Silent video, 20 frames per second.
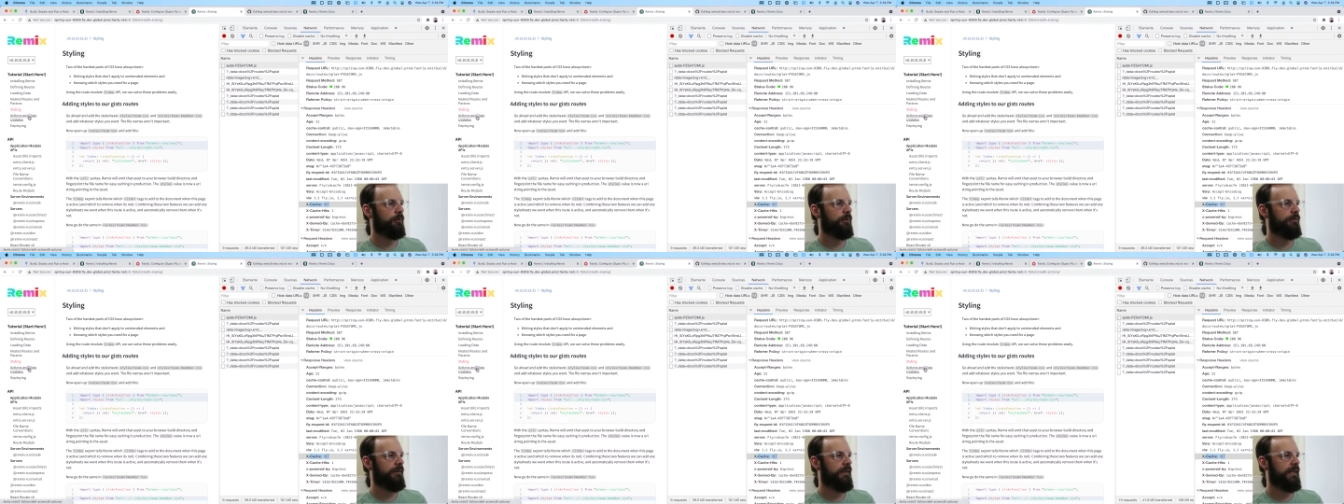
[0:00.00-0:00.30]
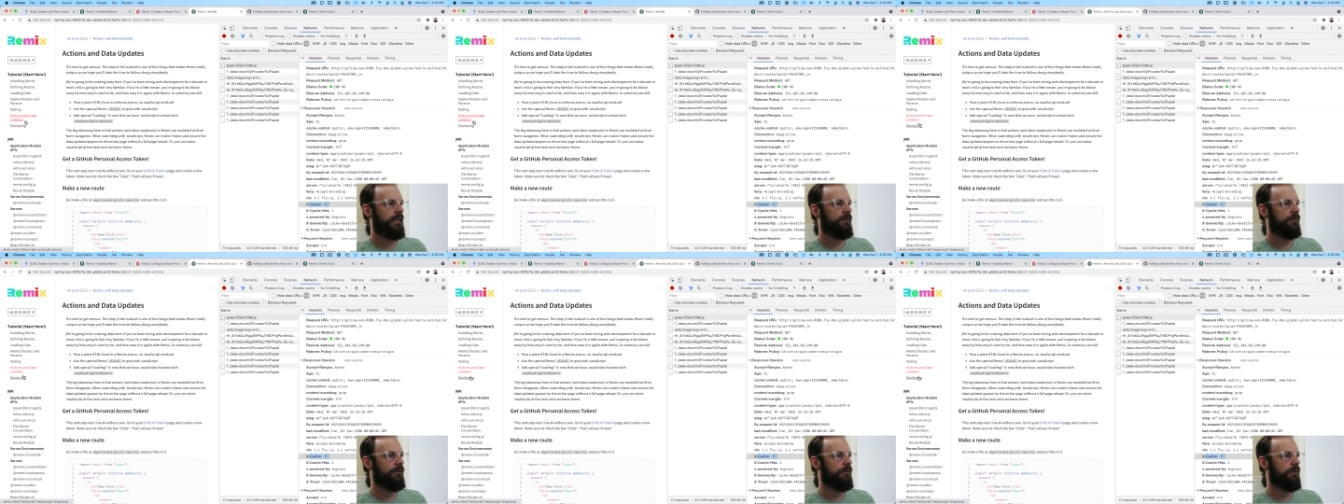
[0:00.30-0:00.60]

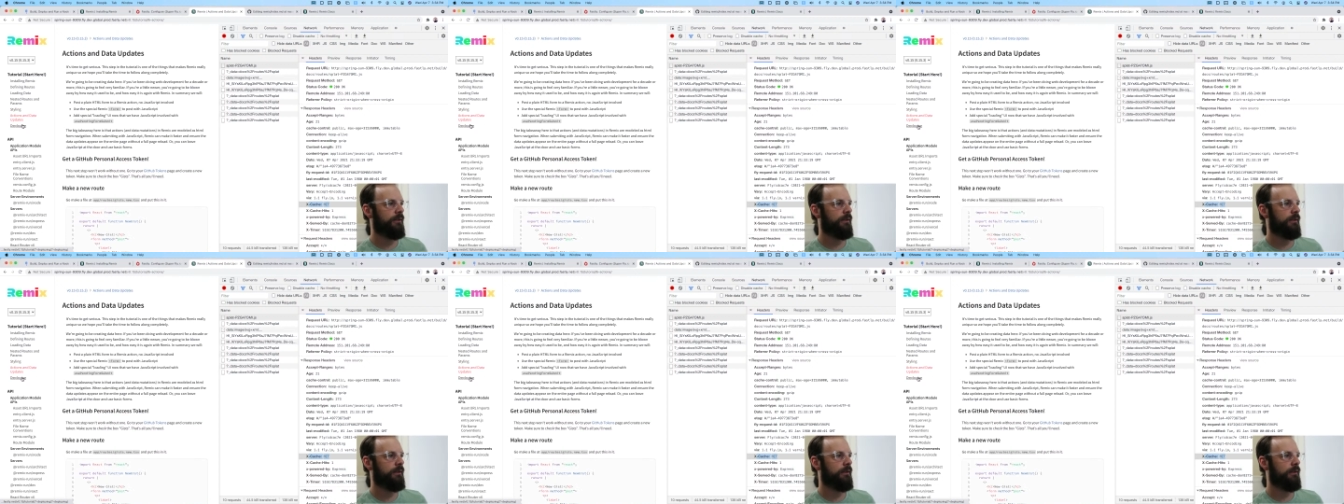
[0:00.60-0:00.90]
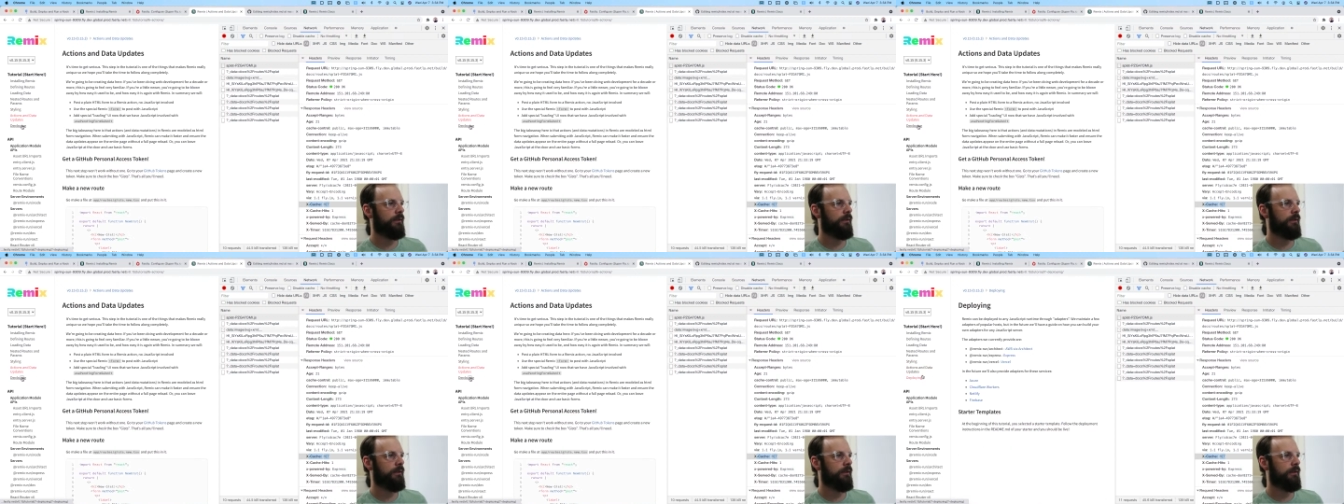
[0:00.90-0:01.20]
fast.
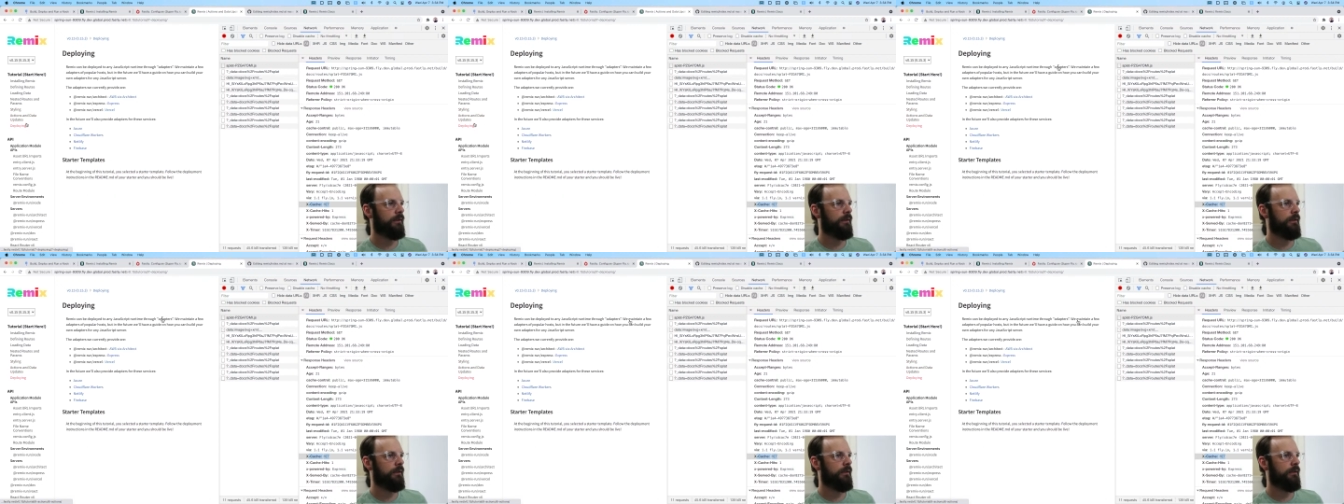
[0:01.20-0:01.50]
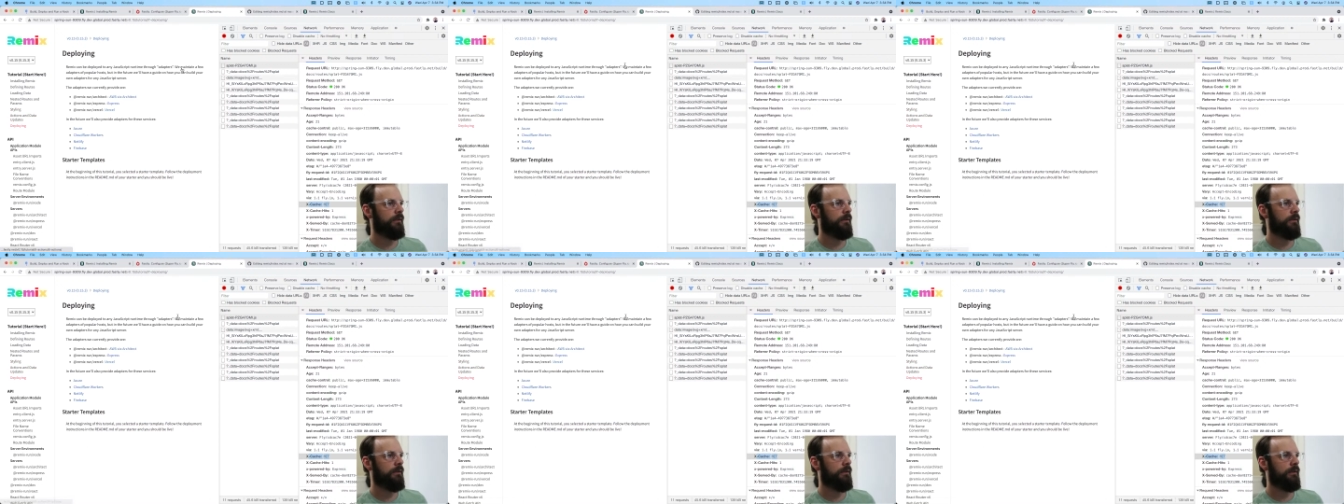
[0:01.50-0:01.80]

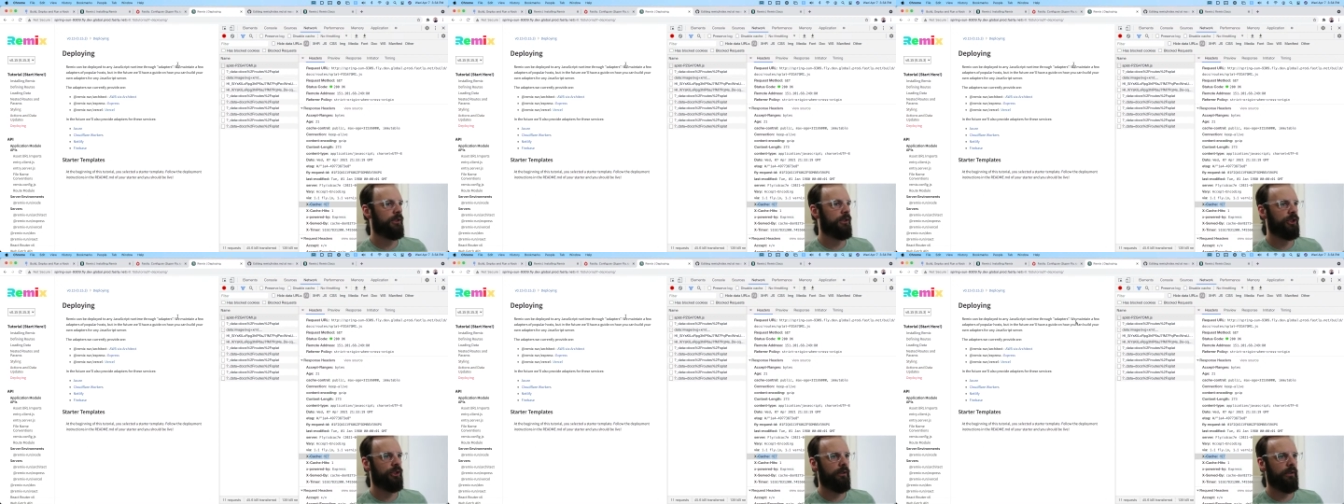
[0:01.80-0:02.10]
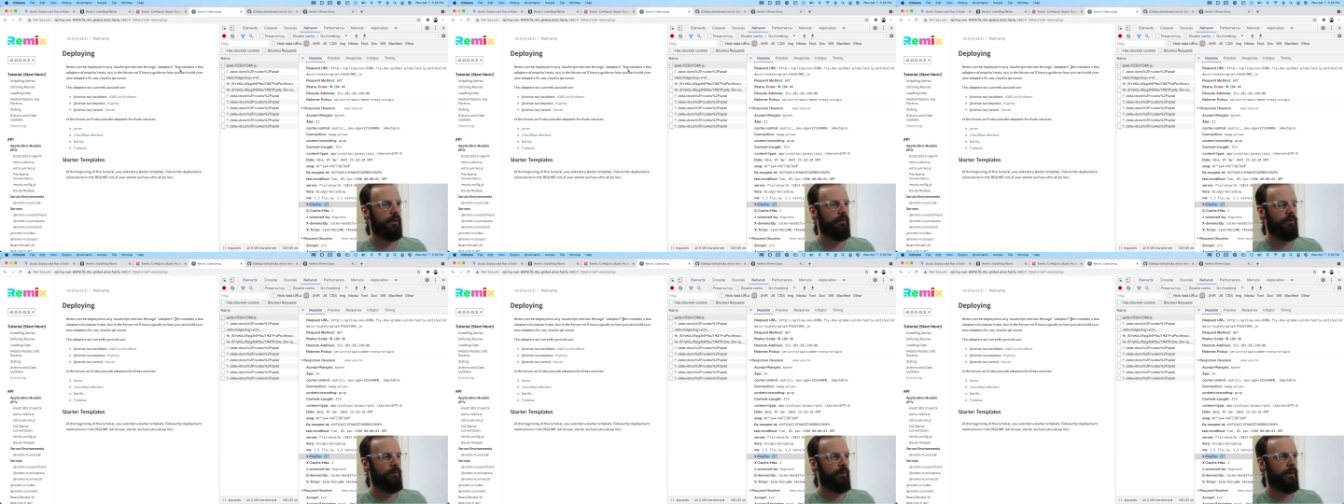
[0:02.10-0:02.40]
Shared
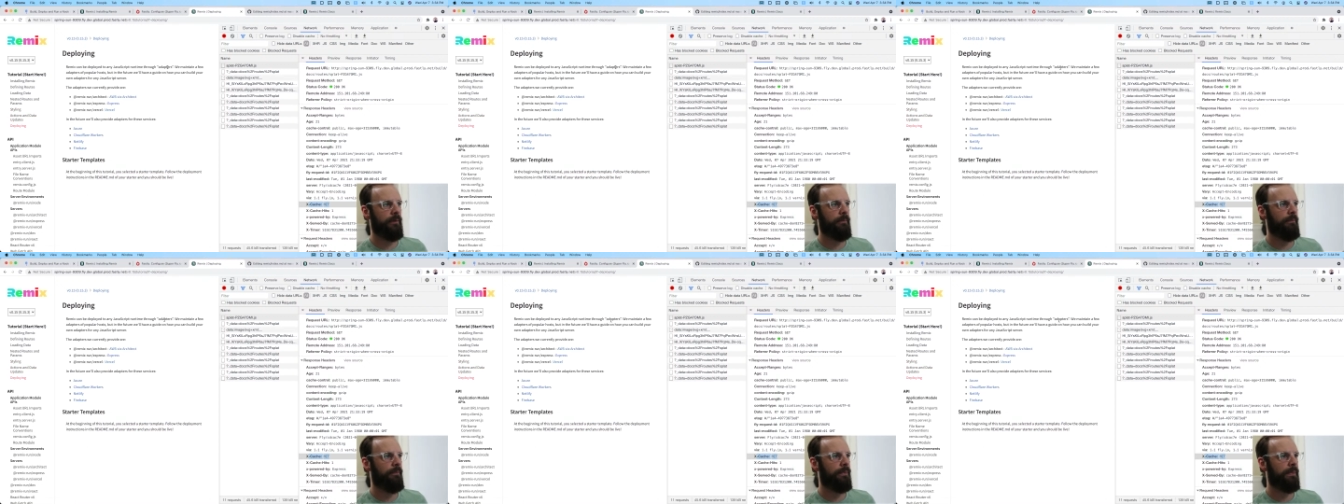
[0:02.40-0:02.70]
everywhere.